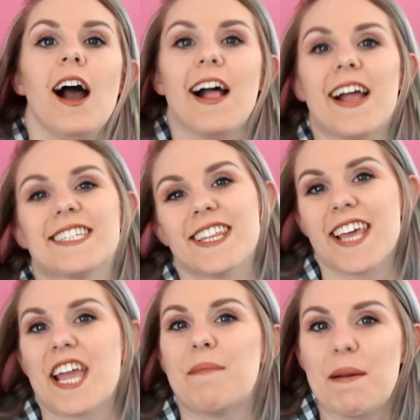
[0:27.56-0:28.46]
I'd like to
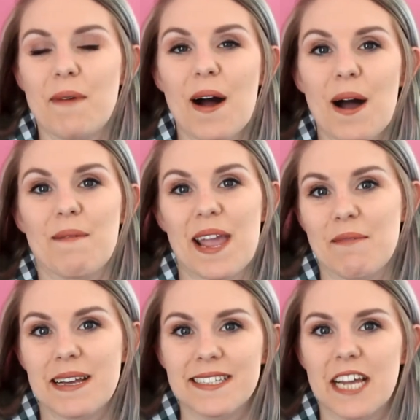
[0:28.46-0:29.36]
thank my mom
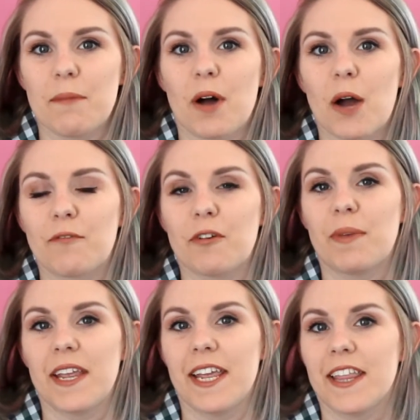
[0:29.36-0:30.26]
and my stepmom for
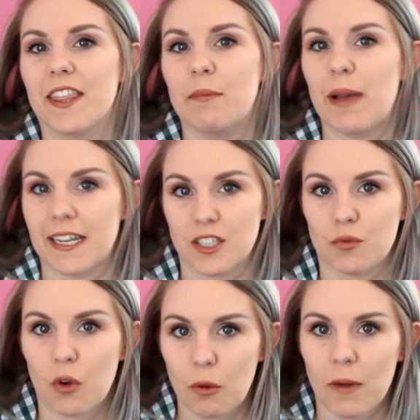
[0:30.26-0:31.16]
being the best
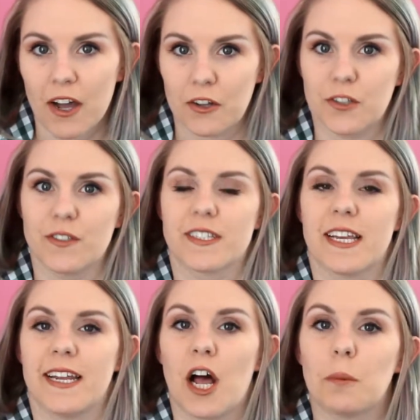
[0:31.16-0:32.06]
role models
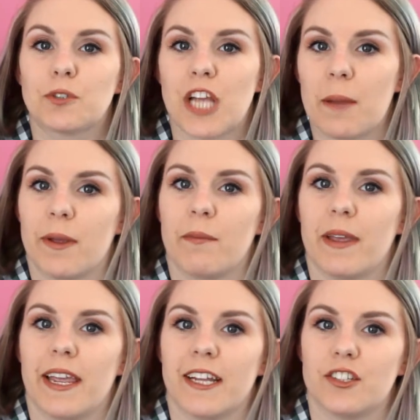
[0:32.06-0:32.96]
and help shaping
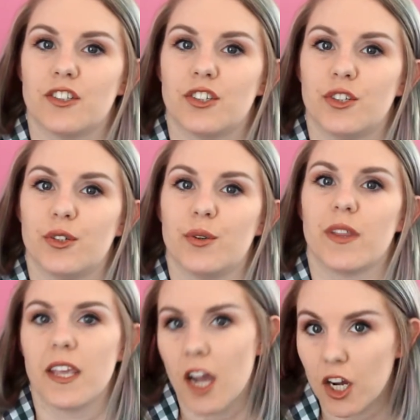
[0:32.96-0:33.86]
me into
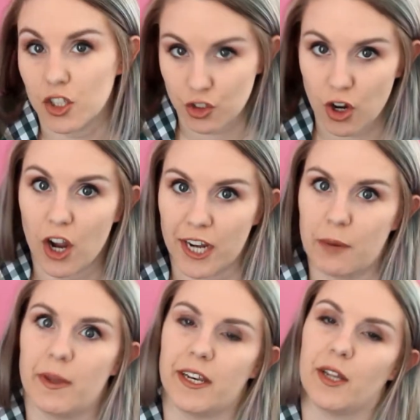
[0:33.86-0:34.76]
the young, strong,
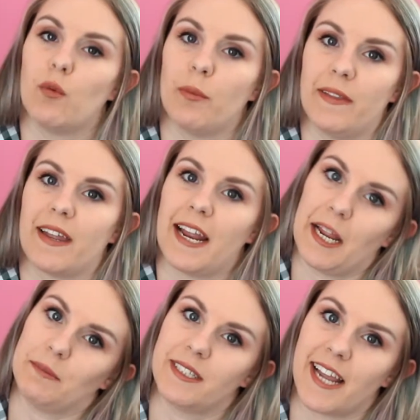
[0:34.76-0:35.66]
independent woman that I
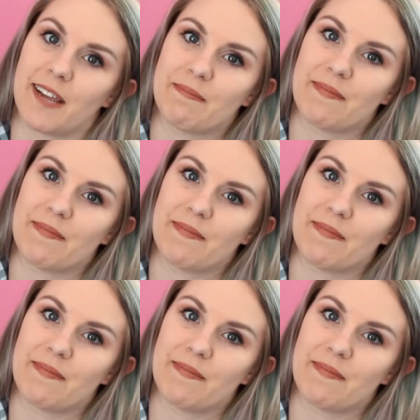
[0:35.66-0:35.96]
am today.